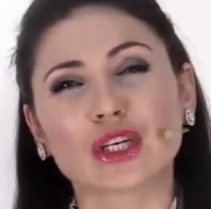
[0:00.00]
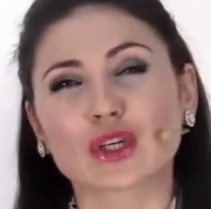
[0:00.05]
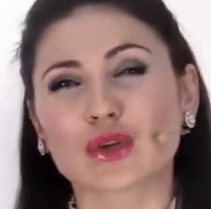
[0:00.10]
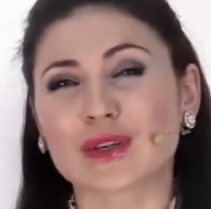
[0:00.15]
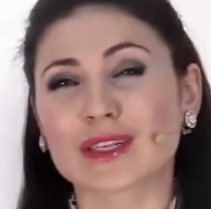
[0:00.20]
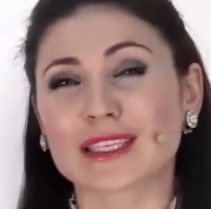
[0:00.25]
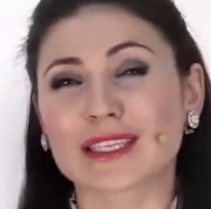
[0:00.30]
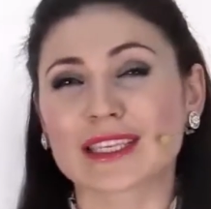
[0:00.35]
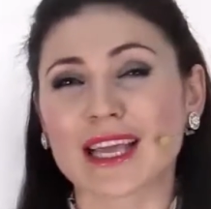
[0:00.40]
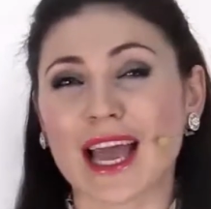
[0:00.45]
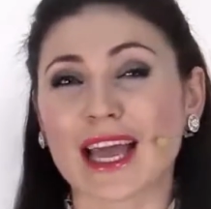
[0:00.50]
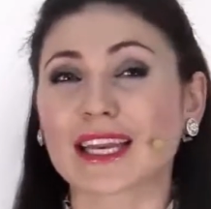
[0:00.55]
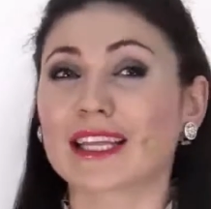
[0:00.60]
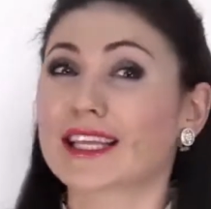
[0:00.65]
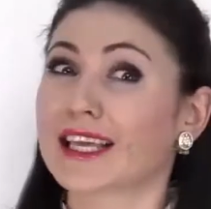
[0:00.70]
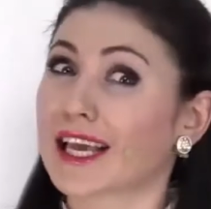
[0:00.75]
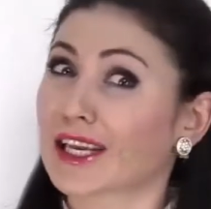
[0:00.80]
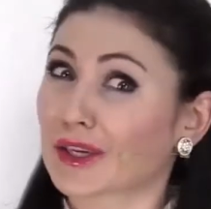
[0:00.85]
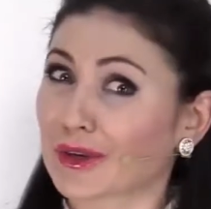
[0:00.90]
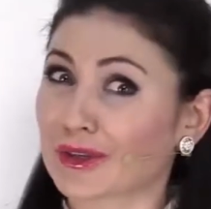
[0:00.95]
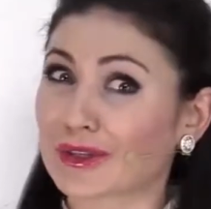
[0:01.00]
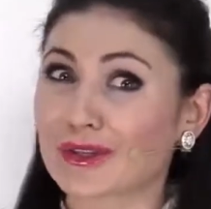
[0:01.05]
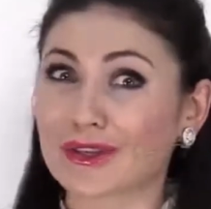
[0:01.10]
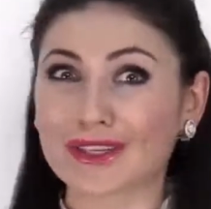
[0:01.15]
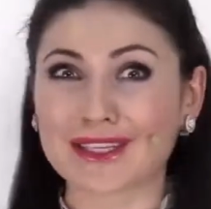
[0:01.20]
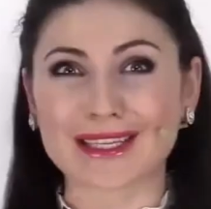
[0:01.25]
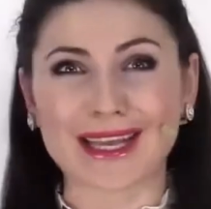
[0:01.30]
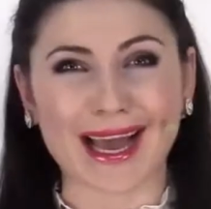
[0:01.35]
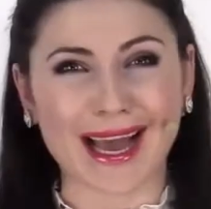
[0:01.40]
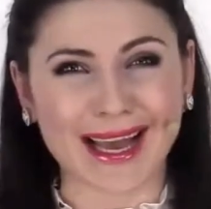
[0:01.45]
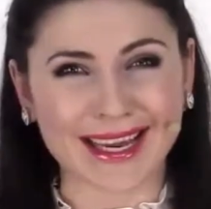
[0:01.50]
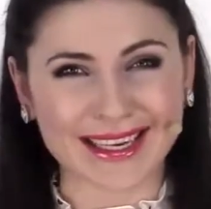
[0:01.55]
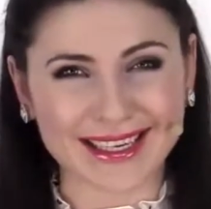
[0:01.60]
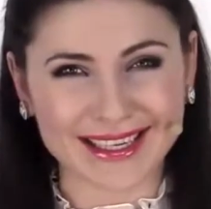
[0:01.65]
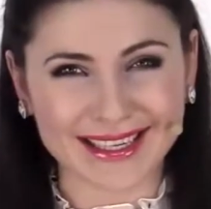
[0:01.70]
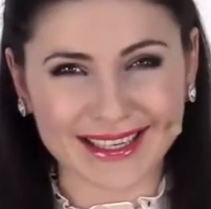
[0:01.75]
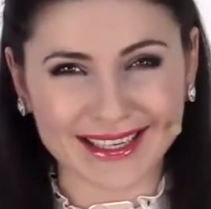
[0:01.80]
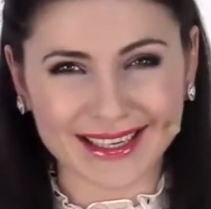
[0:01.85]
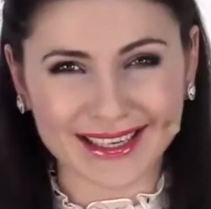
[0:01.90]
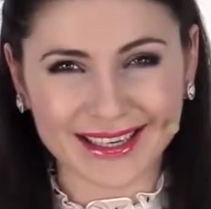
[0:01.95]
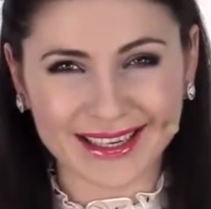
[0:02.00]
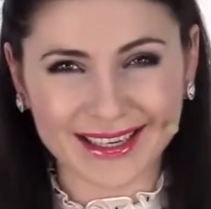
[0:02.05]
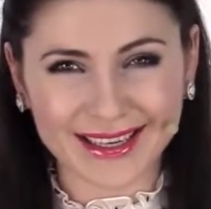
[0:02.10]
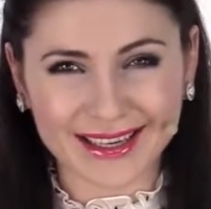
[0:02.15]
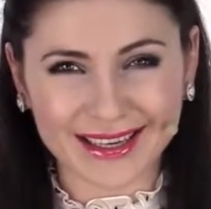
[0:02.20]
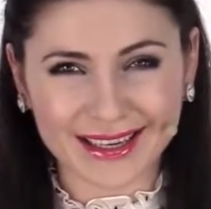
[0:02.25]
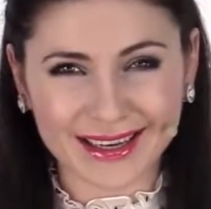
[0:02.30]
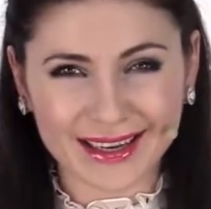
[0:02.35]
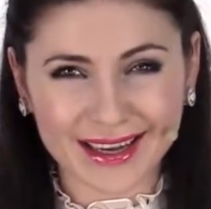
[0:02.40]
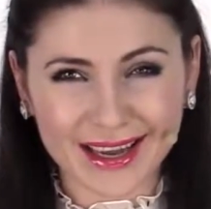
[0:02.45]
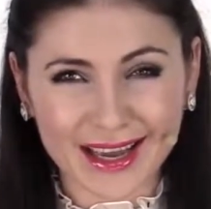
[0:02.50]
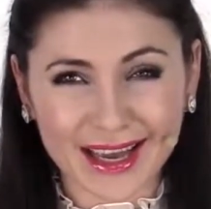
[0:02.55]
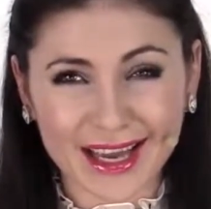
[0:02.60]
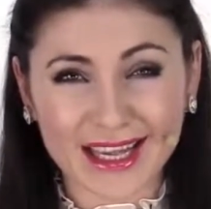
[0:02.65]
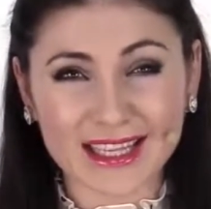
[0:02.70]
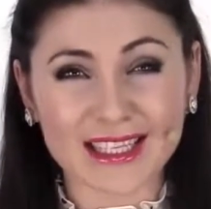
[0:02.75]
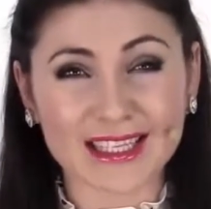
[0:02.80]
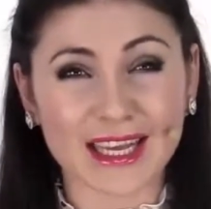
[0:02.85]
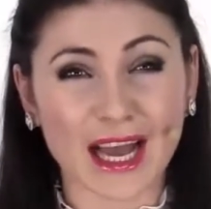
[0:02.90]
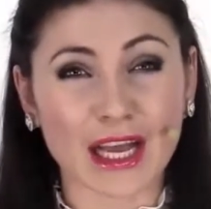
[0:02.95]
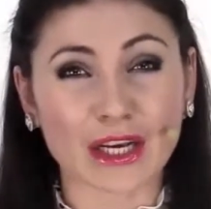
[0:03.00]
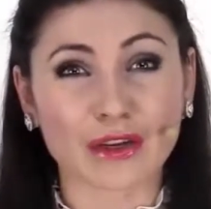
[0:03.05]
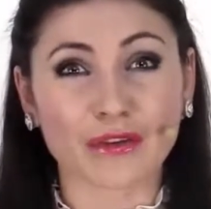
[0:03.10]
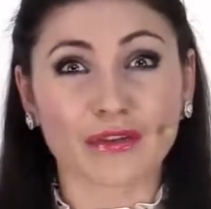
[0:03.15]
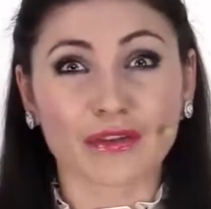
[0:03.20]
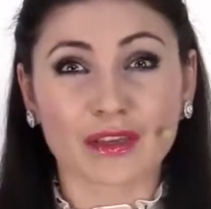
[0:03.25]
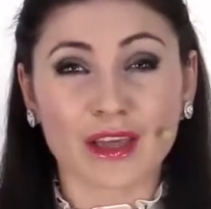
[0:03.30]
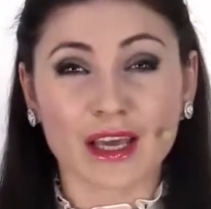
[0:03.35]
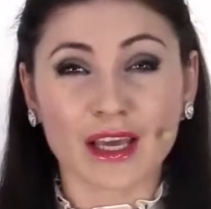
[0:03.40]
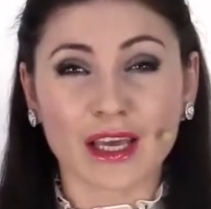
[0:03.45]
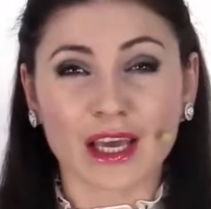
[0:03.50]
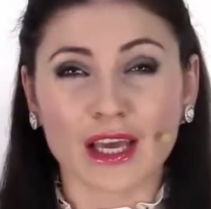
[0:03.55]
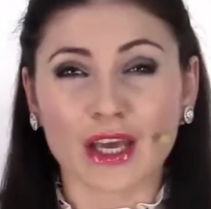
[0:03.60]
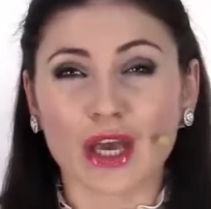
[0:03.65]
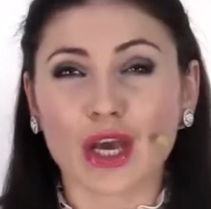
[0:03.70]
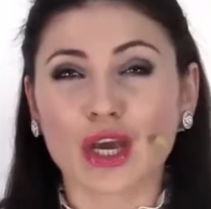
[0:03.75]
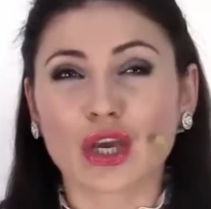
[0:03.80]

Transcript: to instead get on your side. It's kind of thinking